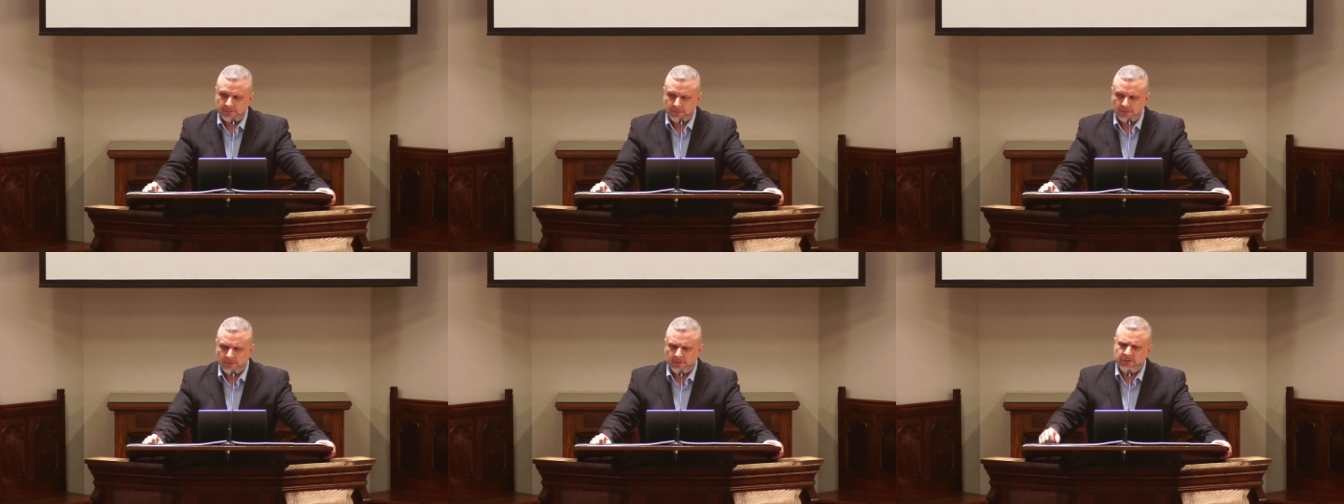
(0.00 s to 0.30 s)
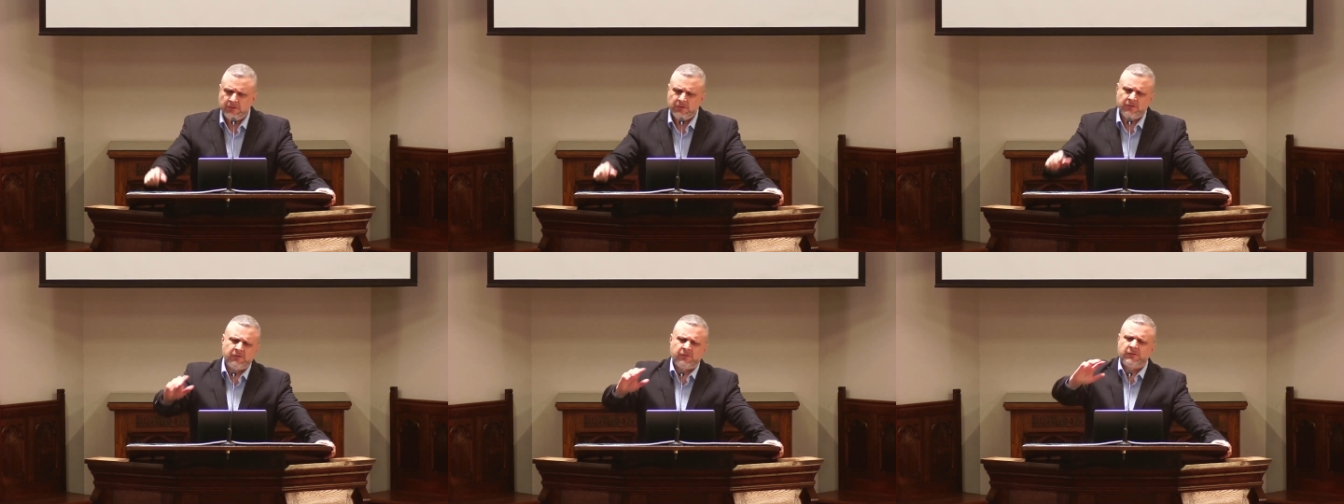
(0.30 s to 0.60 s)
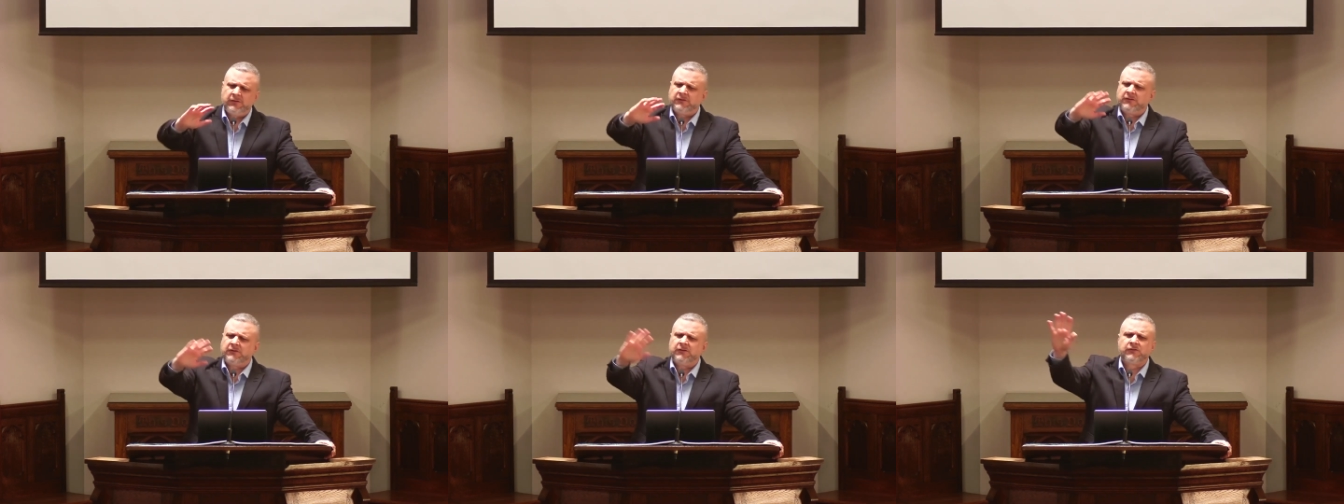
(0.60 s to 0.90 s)
Or you
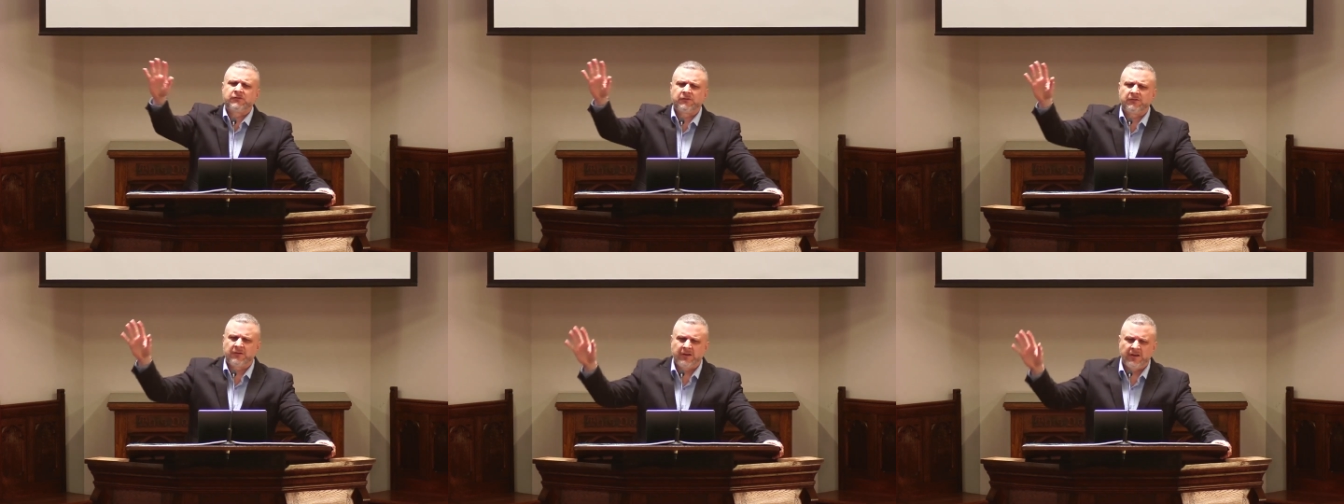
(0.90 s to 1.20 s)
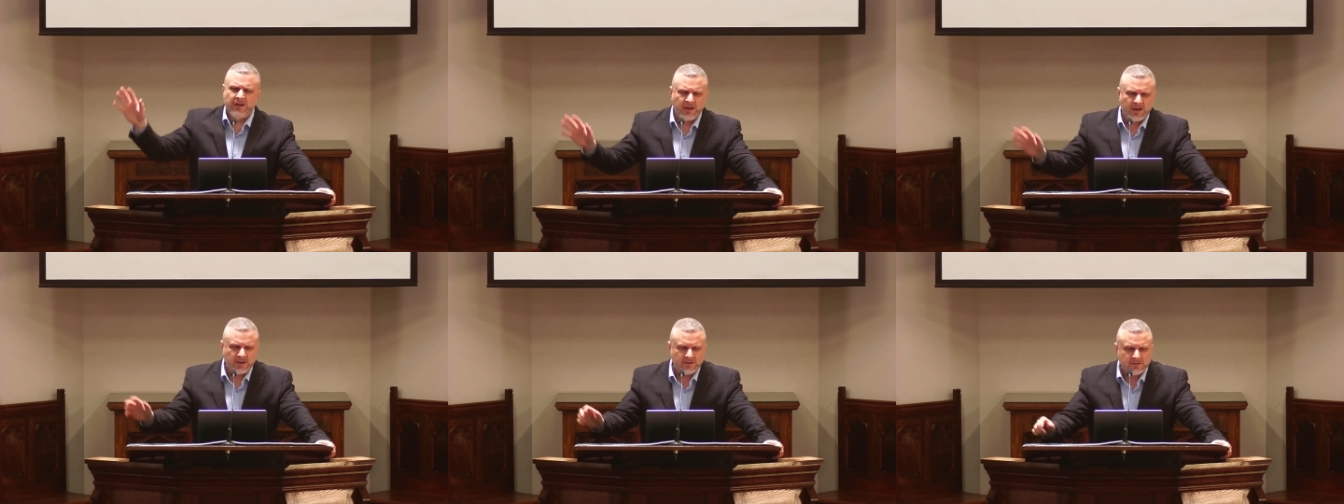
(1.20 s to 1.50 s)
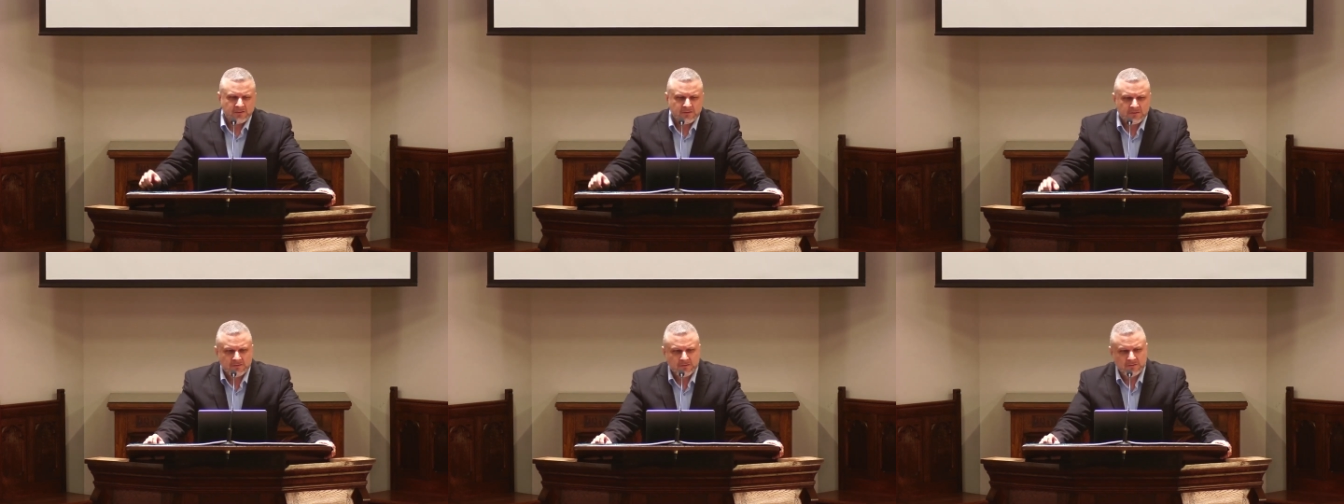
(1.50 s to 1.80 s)
Christians are
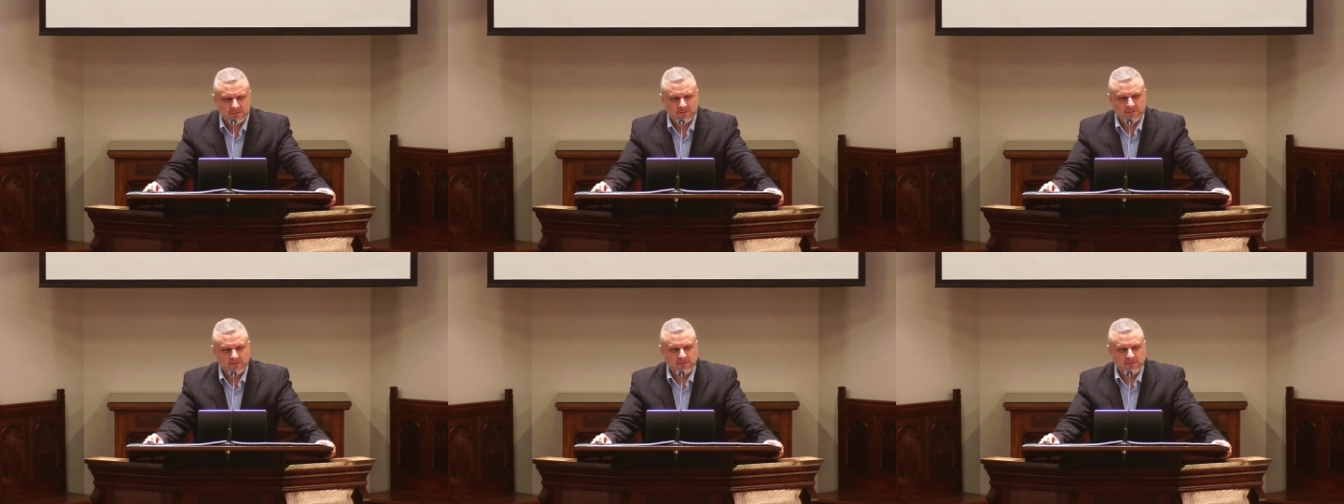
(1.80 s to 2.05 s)
nuts.